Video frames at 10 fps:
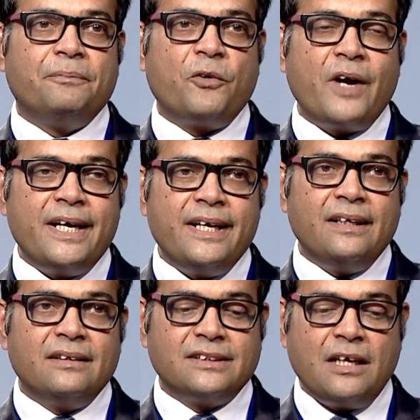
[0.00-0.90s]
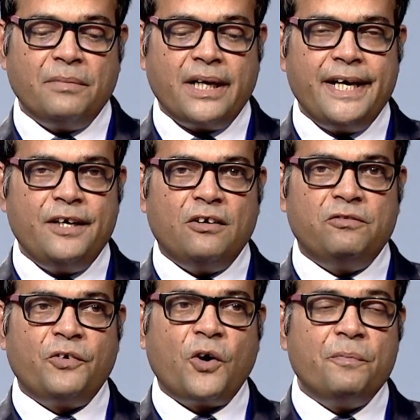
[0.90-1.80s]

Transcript: providing some kind of raw